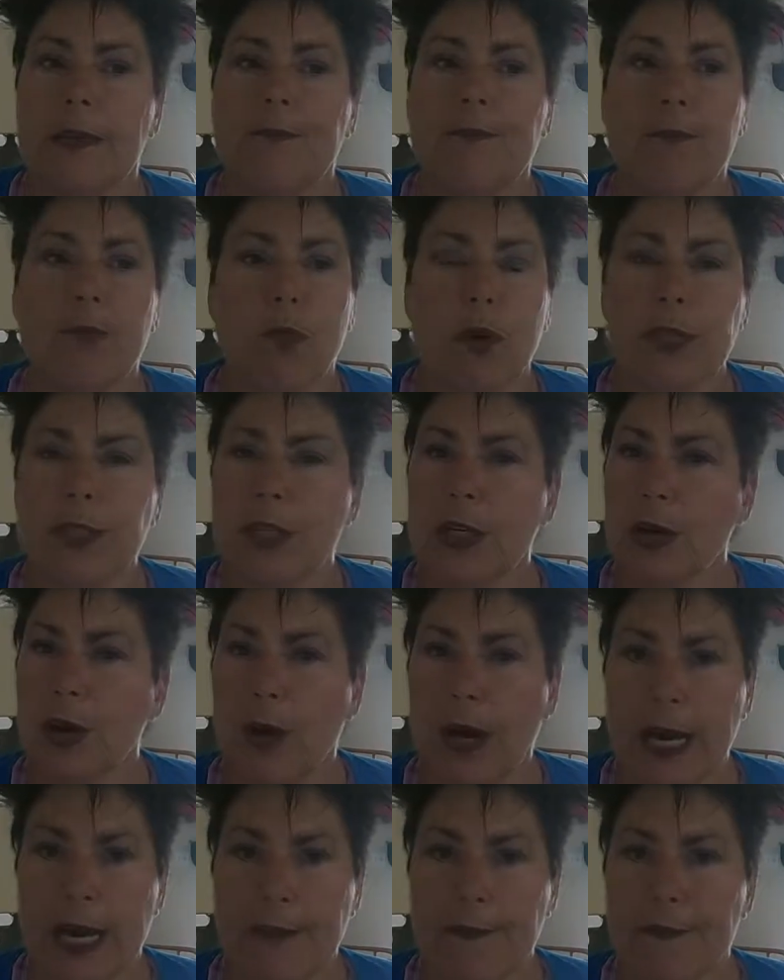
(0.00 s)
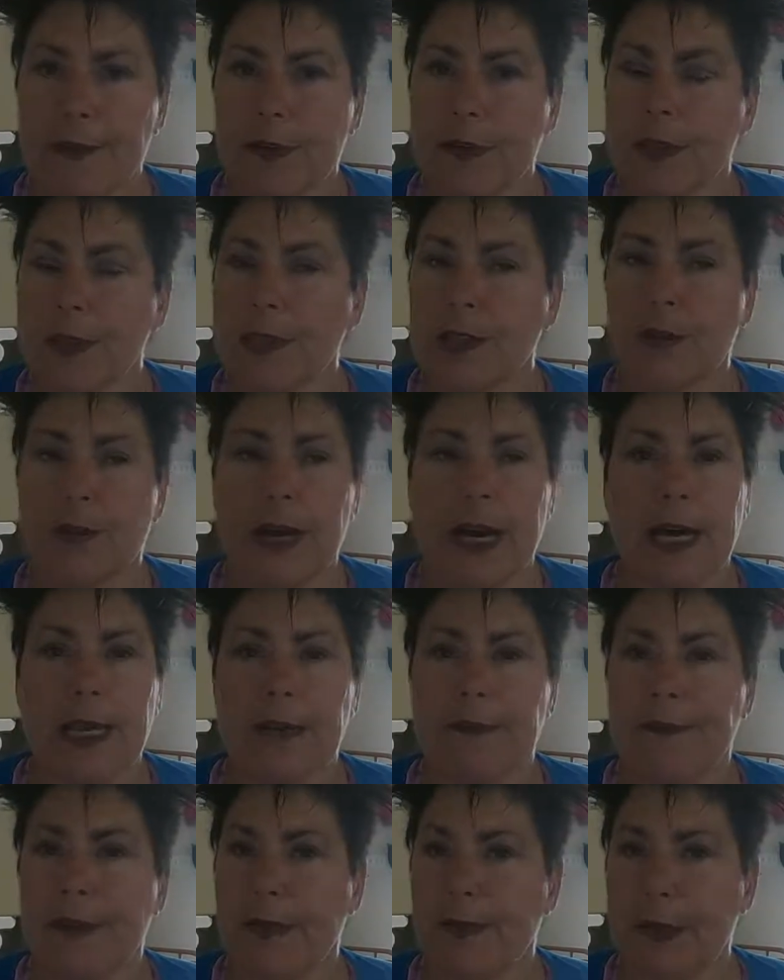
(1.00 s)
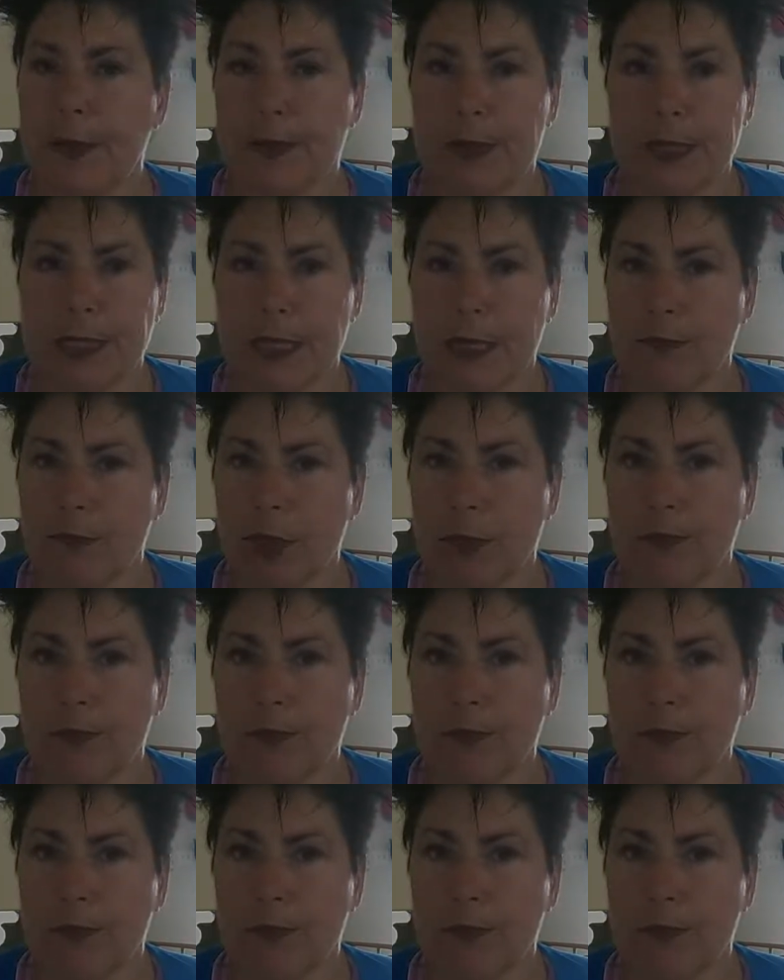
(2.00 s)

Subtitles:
once you go head first, you're adding 50% more